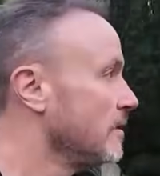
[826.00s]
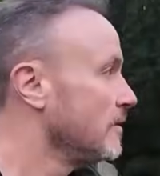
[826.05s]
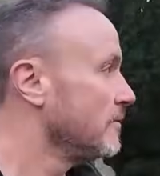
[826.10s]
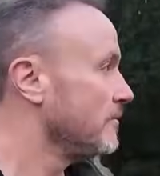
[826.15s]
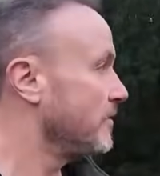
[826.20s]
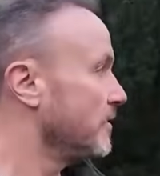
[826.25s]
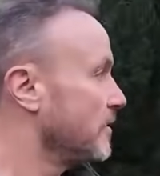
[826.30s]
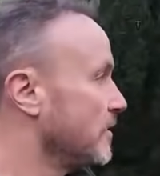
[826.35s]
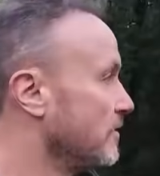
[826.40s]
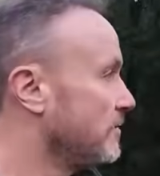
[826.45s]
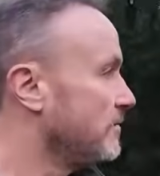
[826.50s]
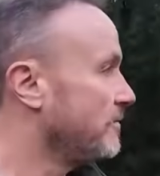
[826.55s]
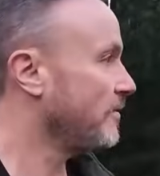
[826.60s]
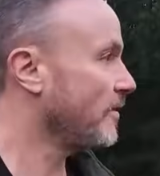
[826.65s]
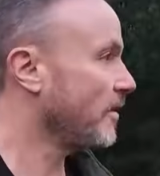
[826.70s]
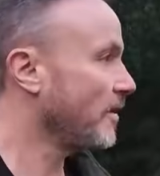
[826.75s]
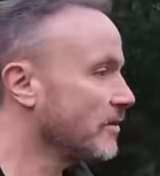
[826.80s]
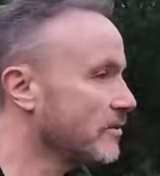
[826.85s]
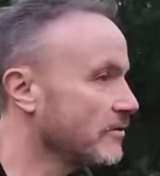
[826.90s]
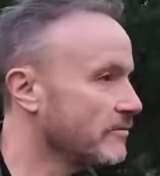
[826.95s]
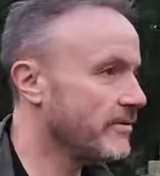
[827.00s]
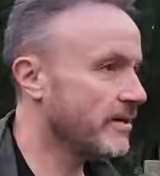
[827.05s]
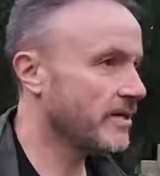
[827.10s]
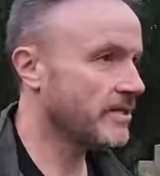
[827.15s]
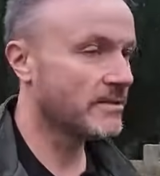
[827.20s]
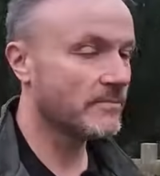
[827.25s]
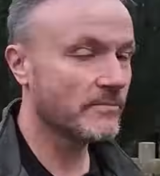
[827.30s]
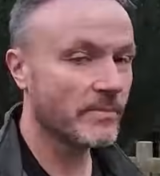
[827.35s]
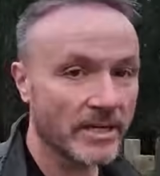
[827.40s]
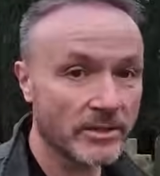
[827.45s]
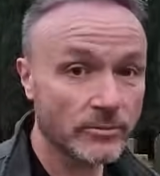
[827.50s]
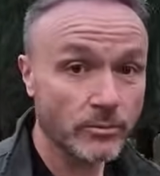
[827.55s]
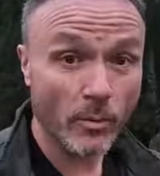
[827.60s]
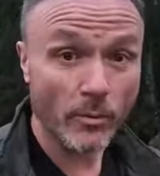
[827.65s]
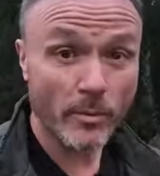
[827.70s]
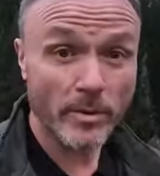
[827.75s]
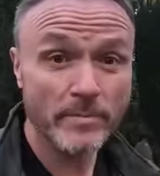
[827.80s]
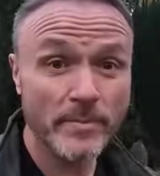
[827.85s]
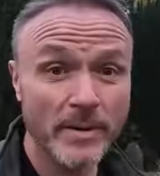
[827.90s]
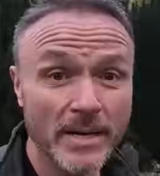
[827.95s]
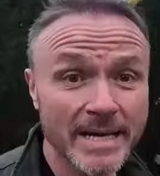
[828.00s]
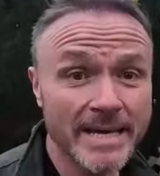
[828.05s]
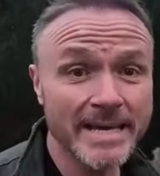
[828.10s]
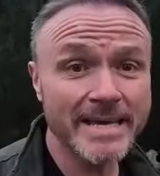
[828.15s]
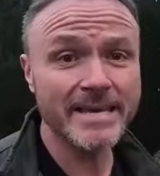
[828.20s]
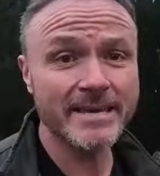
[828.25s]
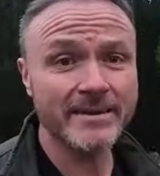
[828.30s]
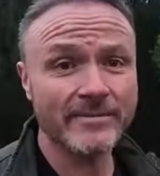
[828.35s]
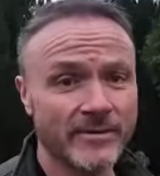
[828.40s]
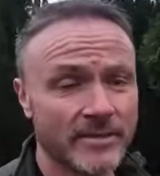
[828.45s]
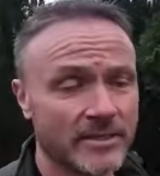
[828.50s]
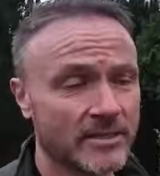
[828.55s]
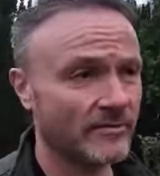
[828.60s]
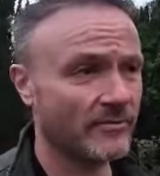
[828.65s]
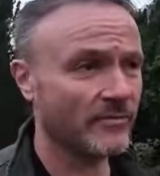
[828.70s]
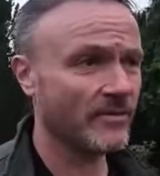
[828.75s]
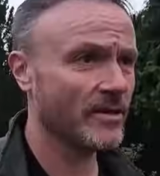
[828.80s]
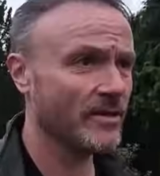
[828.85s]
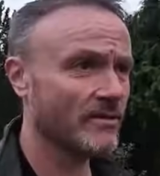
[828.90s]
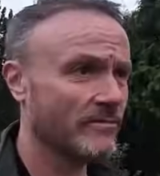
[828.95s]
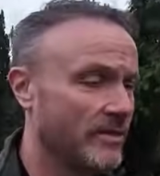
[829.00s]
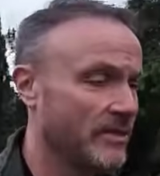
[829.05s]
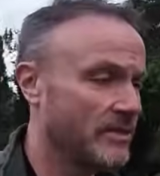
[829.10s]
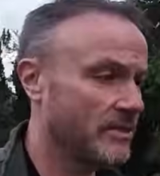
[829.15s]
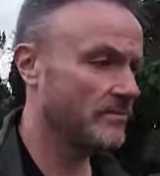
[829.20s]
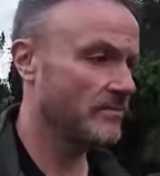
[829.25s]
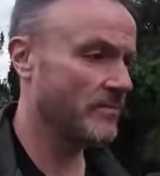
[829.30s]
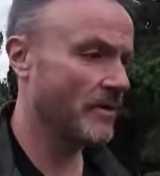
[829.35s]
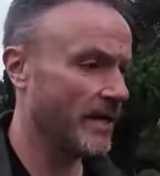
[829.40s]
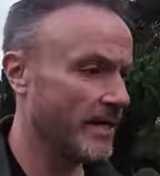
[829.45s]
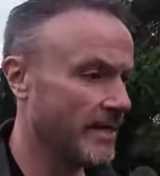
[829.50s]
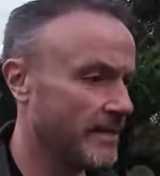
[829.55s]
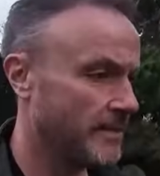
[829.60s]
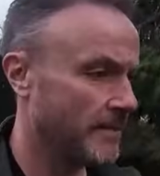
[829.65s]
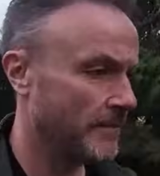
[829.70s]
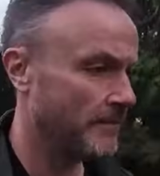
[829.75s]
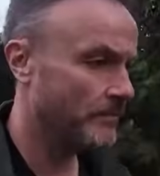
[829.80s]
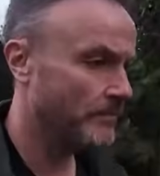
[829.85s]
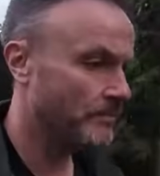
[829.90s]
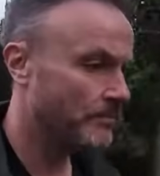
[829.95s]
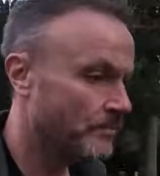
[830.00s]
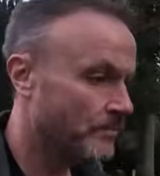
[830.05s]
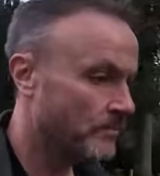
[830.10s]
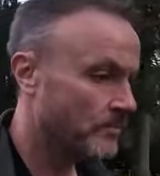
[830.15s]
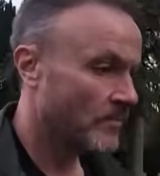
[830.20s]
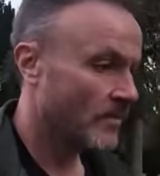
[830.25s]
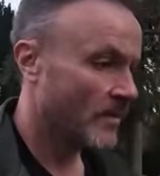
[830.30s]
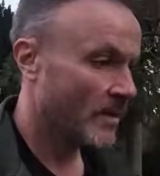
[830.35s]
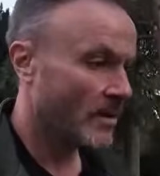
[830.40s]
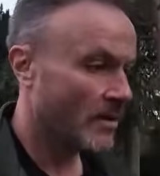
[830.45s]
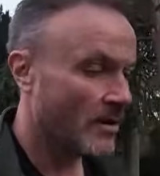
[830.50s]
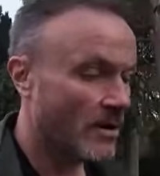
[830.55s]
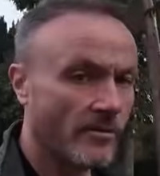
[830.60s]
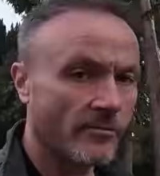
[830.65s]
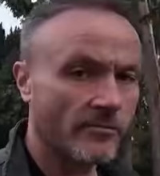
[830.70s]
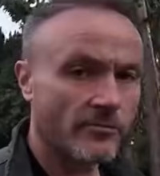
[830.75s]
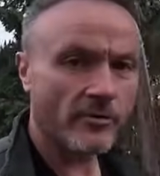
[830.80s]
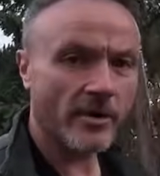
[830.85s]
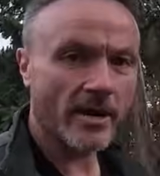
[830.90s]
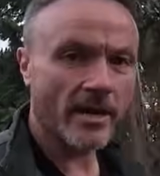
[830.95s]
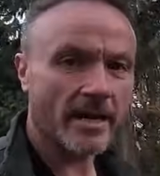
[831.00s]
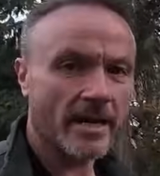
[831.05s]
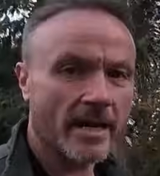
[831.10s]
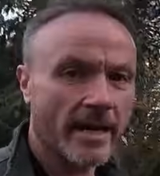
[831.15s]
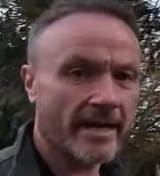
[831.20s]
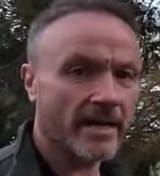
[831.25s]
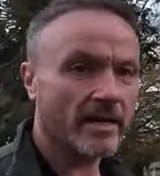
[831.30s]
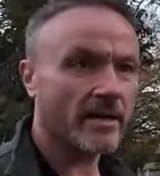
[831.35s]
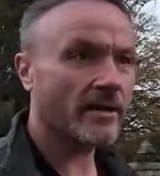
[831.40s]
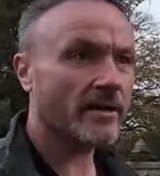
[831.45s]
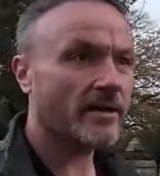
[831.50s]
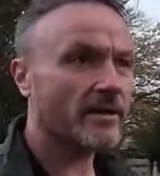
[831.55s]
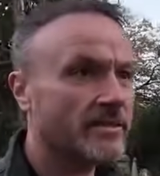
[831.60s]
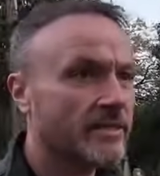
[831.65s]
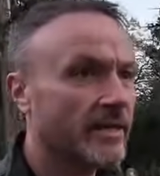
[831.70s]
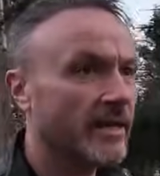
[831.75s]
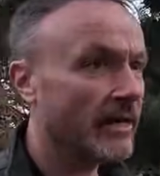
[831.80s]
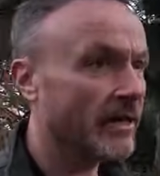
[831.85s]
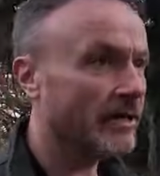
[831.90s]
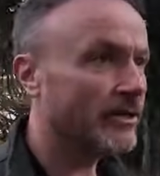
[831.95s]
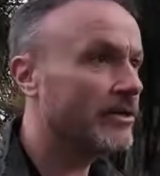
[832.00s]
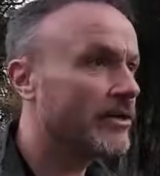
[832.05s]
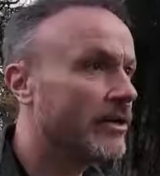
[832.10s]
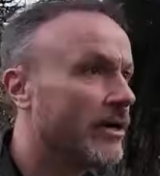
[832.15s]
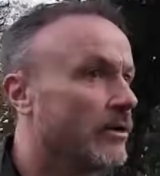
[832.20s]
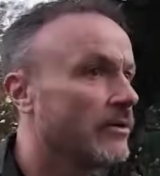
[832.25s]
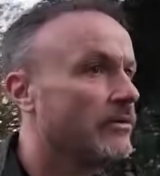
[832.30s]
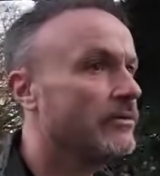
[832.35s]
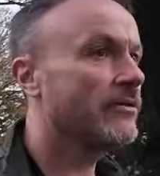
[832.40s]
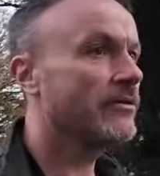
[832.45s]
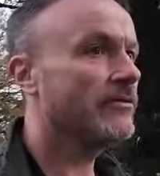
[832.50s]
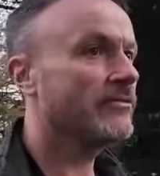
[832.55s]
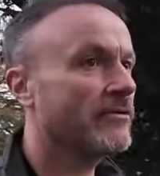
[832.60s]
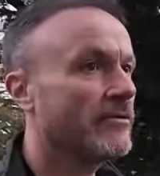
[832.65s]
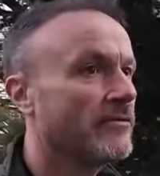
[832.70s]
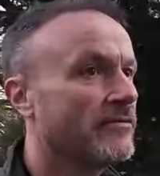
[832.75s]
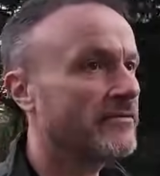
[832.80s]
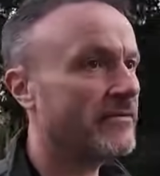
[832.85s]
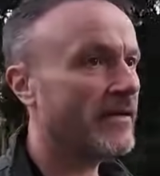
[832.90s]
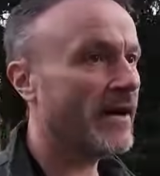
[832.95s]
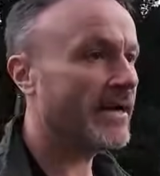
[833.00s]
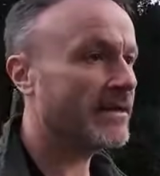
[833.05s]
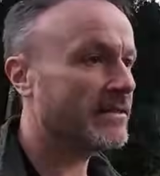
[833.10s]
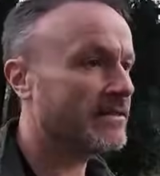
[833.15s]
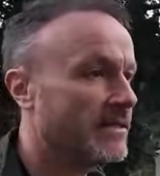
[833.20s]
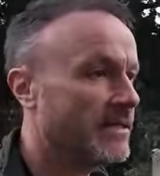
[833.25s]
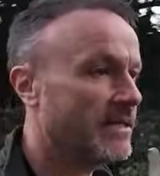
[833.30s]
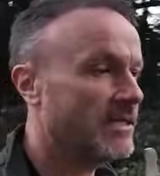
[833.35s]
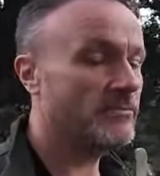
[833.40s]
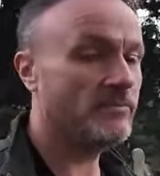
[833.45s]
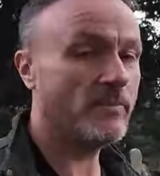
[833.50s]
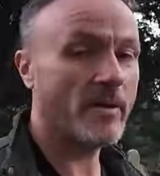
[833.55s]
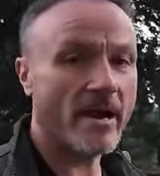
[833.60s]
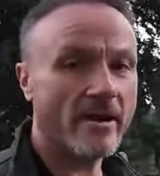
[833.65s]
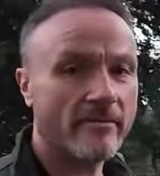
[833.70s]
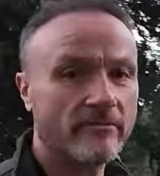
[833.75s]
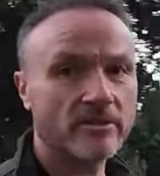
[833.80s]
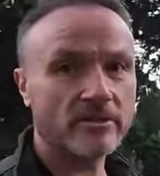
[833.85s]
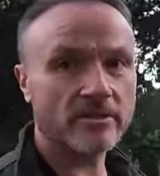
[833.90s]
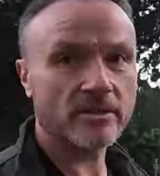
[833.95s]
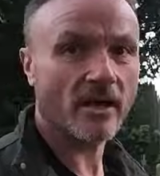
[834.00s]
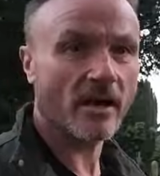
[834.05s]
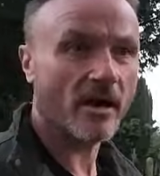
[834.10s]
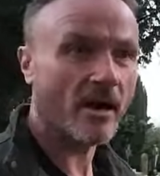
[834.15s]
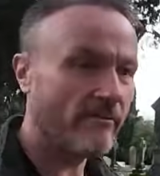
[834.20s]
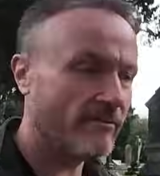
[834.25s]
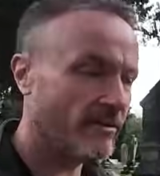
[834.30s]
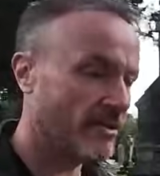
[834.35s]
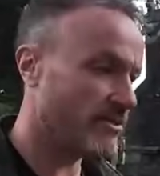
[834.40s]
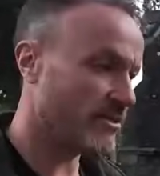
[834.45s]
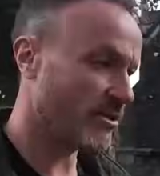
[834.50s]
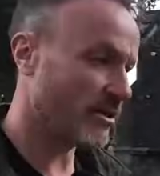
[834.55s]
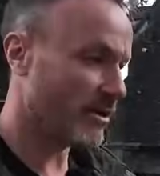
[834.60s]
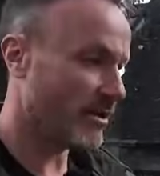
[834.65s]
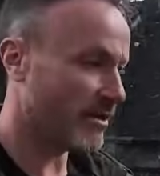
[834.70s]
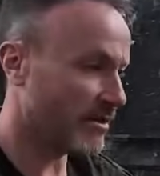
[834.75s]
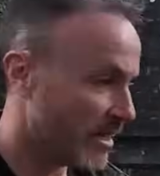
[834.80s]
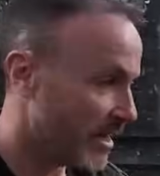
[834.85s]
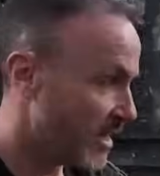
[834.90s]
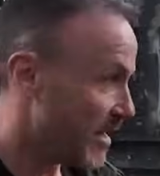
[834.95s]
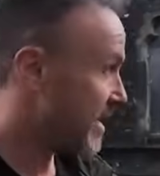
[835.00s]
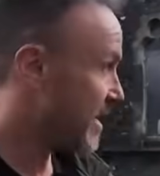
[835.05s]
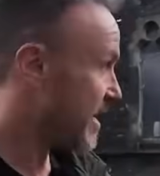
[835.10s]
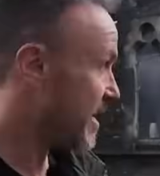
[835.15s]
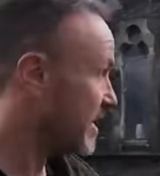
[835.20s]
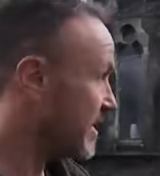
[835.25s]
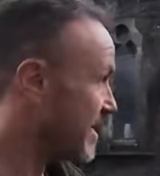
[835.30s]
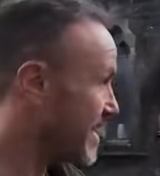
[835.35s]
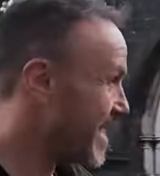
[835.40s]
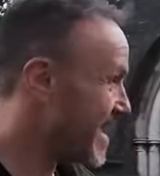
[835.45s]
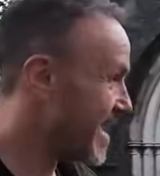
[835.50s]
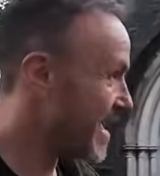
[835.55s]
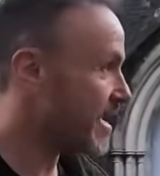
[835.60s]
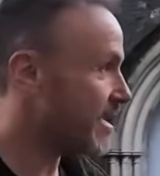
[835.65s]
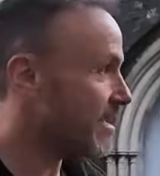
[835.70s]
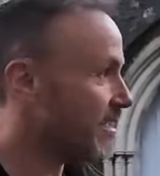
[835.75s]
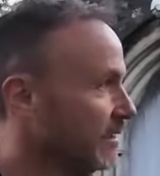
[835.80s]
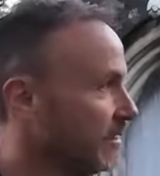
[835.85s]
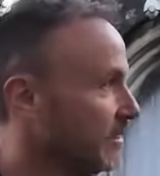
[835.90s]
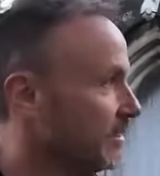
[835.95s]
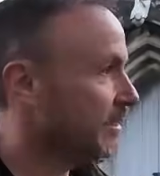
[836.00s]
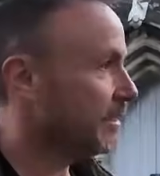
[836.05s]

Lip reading: for the final resting place, what we believe is the final resting place of Greg Lake. Like I say, I know for a fact that his parents are interred in here.